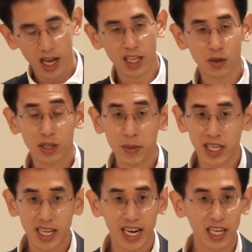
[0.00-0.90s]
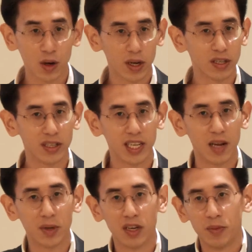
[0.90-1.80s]
So some of the guiding questions that
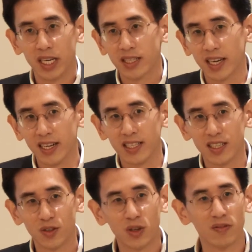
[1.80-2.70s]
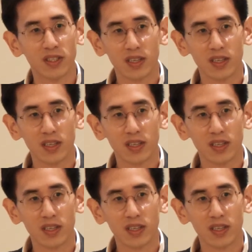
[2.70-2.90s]
I'm going to be excited to sort of